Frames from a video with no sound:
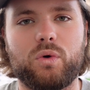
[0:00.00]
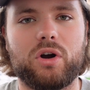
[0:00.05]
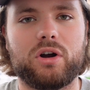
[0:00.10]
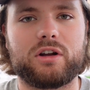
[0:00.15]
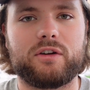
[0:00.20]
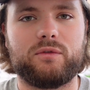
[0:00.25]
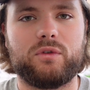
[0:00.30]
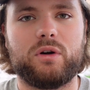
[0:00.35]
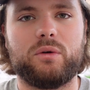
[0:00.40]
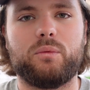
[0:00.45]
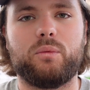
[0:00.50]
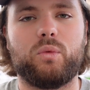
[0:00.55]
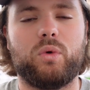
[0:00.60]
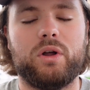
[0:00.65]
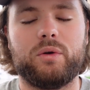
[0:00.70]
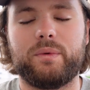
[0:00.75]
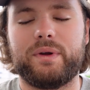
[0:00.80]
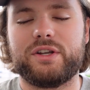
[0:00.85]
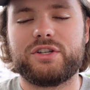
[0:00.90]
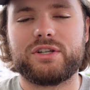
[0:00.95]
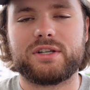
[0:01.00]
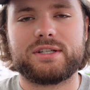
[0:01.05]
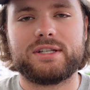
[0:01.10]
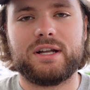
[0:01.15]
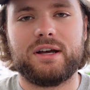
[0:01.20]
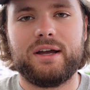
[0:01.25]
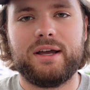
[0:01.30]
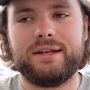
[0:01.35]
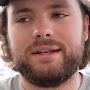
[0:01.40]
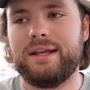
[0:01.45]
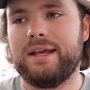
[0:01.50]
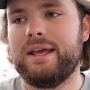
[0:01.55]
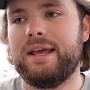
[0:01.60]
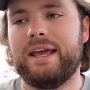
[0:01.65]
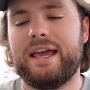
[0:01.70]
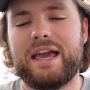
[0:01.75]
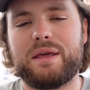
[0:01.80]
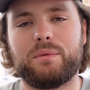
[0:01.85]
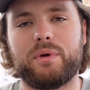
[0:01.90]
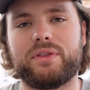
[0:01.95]
work of what one we had just done,
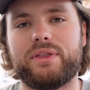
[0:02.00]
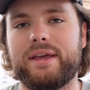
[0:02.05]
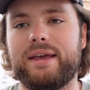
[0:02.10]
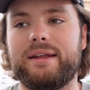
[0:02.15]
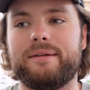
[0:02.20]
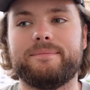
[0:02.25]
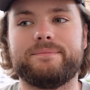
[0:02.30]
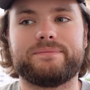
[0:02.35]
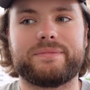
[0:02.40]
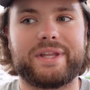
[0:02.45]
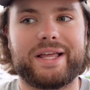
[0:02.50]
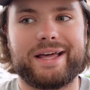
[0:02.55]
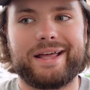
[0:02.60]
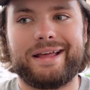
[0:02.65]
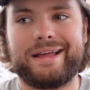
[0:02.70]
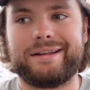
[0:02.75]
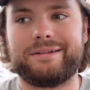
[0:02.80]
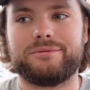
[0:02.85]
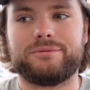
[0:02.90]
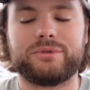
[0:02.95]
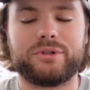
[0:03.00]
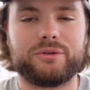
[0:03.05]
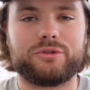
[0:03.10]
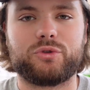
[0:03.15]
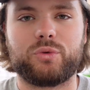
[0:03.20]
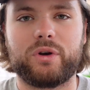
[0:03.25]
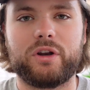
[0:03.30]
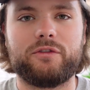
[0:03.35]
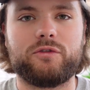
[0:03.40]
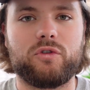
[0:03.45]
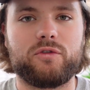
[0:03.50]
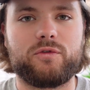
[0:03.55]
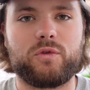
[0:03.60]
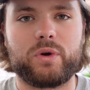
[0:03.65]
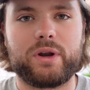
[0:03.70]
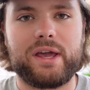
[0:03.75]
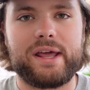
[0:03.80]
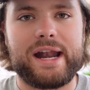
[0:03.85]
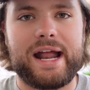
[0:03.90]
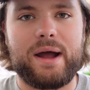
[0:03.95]
and within uh, know, 24,
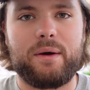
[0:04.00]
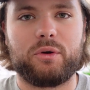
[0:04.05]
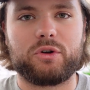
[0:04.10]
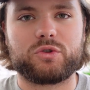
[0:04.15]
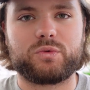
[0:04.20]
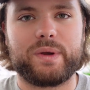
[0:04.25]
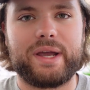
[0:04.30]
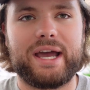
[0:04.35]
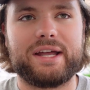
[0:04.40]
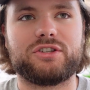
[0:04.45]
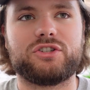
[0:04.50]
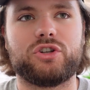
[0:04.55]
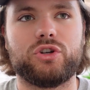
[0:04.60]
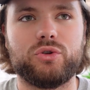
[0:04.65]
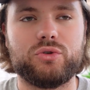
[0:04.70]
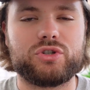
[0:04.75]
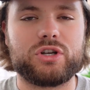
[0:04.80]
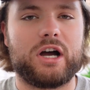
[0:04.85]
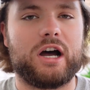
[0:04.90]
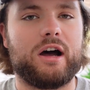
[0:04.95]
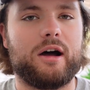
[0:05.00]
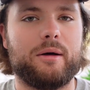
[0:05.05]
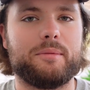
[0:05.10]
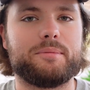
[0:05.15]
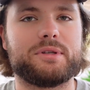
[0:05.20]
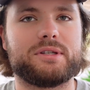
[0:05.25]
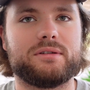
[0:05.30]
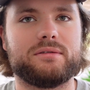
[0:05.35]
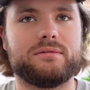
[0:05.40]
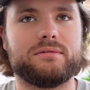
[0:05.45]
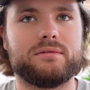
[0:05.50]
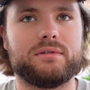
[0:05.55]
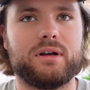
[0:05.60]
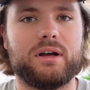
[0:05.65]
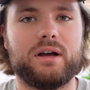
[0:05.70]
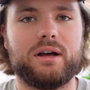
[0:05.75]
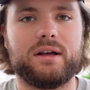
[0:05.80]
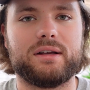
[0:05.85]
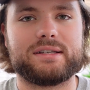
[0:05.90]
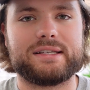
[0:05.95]
48 hours, we had two jobs
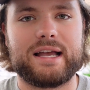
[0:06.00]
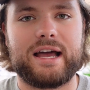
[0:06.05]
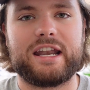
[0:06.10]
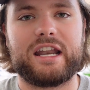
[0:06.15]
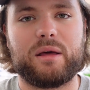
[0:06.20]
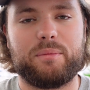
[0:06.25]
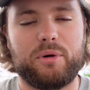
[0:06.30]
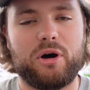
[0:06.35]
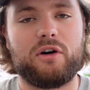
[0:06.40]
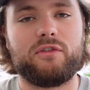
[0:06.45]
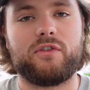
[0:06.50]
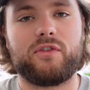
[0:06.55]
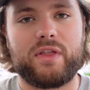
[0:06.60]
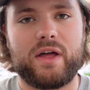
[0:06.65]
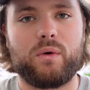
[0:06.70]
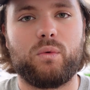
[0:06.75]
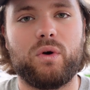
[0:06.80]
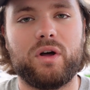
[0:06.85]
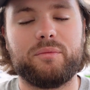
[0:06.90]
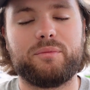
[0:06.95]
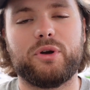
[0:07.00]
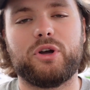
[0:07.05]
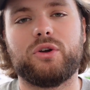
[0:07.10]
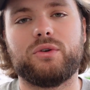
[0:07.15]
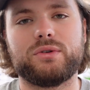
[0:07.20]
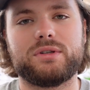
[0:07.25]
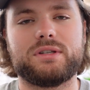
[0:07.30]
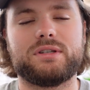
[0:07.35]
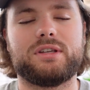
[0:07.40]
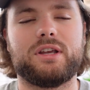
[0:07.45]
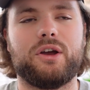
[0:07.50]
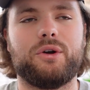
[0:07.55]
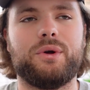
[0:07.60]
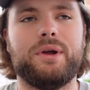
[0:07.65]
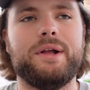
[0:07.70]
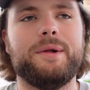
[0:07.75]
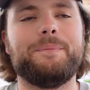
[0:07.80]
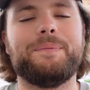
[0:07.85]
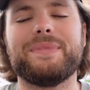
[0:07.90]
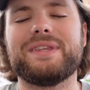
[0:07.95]
uh, signed up off of that one post. So
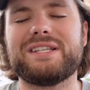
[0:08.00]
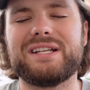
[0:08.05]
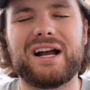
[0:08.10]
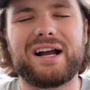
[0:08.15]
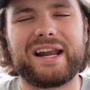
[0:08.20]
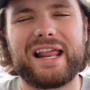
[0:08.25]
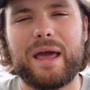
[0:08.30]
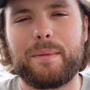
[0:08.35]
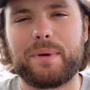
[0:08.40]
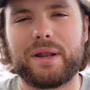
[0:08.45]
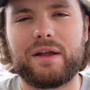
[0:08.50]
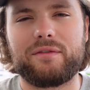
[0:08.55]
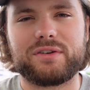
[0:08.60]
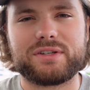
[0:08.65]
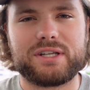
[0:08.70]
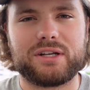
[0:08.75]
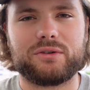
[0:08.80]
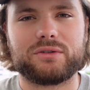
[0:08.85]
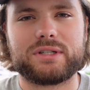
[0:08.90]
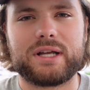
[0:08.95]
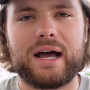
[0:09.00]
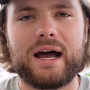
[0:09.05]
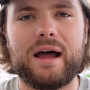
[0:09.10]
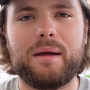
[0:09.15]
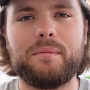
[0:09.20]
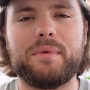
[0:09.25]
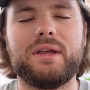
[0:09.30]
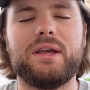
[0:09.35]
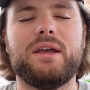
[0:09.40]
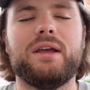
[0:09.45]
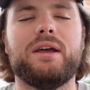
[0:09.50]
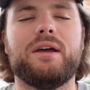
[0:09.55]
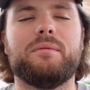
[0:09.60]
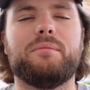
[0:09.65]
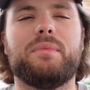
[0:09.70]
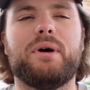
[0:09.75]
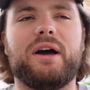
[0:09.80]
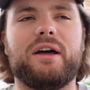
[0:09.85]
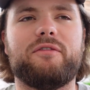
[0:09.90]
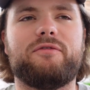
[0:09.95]
it's not going to happen every single time,
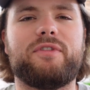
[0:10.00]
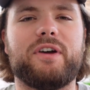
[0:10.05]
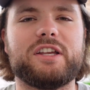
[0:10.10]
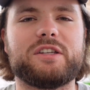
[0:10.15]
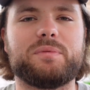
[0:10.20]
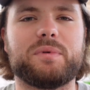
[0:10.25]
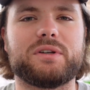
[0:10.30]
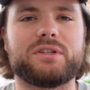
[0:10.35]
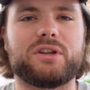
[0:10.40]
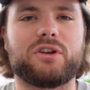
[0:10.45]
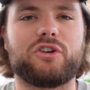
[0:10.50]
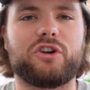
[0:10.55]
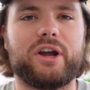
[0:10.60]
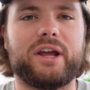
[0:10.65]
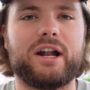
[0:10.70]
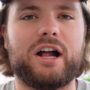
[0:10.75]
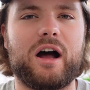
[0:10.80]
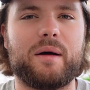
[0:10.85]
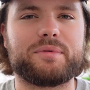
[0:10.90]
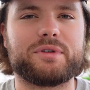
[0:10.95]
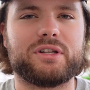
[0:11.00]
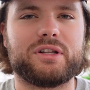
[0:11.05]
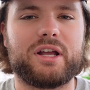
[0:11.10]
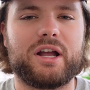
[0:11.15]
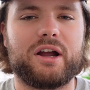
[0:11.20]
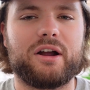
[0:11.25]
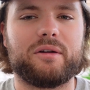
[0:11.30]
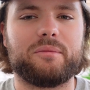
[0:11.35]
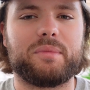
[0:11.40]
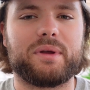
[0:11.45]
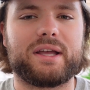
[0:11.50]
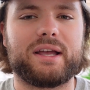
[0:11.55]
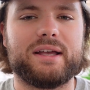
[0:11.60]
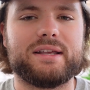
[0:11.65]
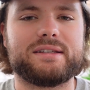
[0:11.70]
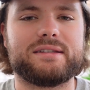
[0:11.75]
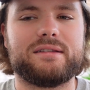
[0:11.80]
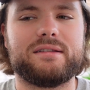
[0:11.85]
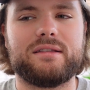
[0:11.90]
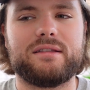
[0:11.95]
but Facebook is a great option there
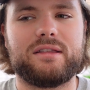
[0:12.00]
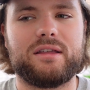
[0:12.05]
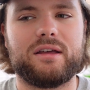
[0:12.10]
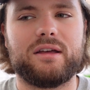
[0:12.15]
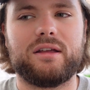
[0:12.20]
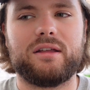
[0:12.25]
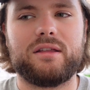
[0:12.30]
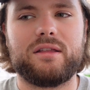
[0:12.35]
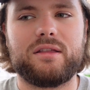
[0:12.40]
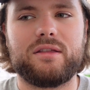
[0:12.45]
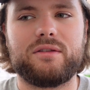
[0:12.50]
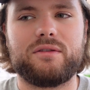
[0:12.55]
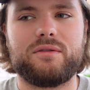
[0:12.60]
because the